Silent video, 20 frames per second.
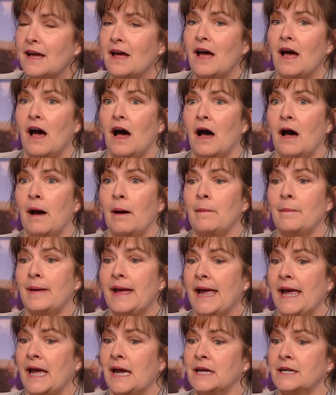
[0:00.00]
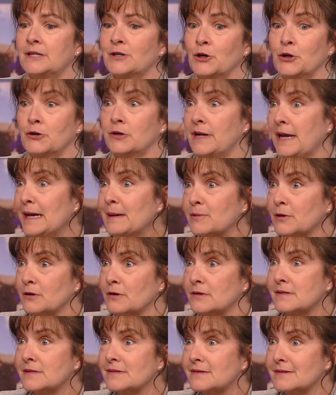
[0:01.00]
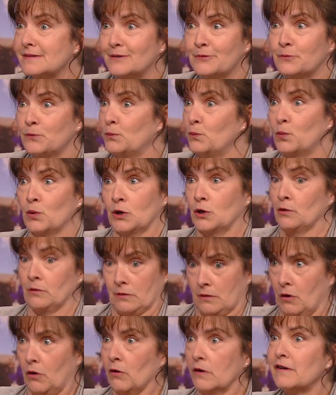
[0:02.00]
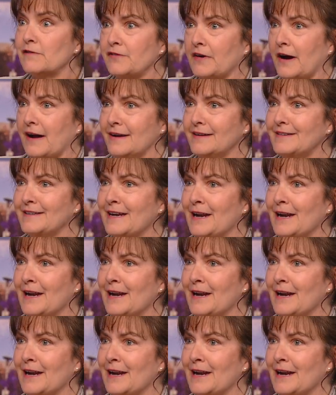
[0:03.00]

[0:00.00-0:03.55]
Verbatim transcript: Hmm. um, and her neighbors were horrified.